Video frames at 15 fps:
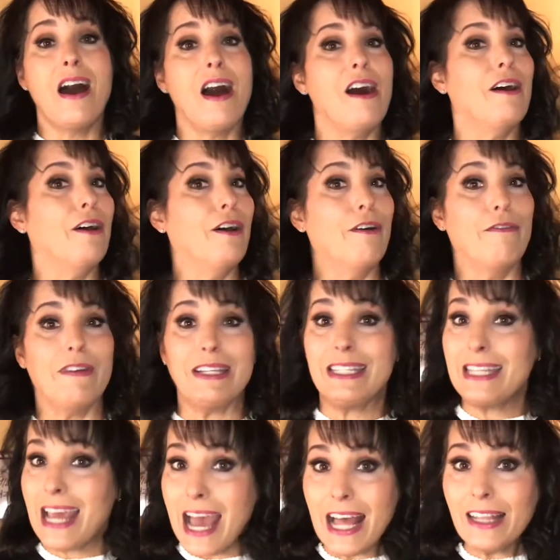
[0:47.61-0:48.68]
of
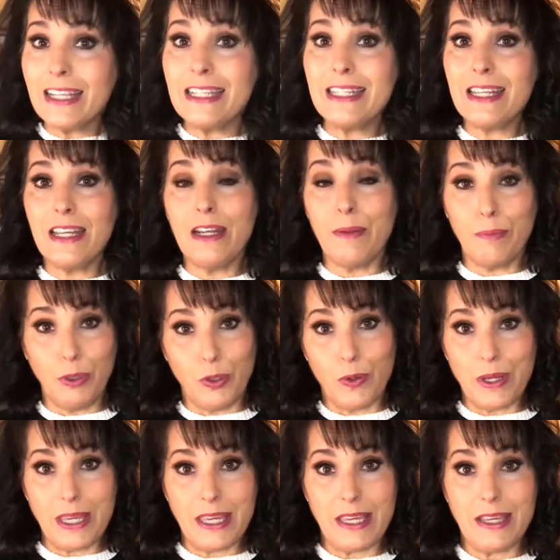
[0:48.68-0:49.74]
talented
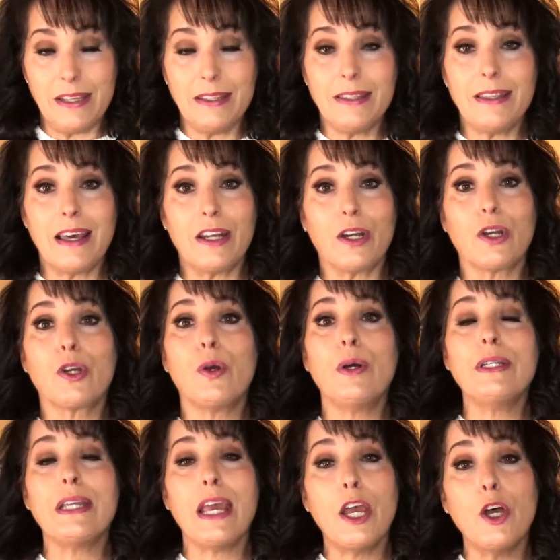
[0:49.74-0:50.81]
employees that are going
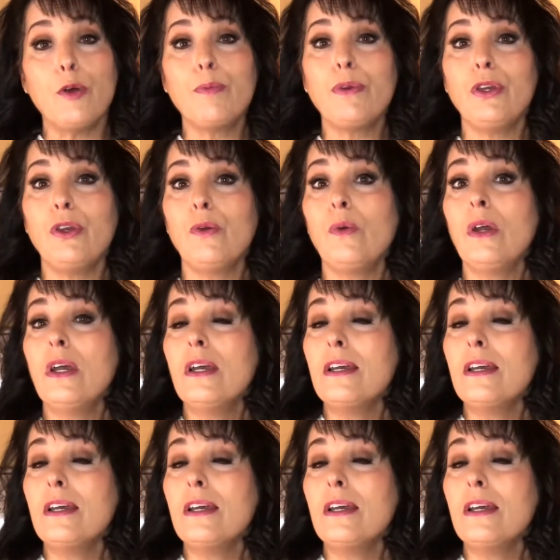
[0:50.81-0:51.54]
to help you,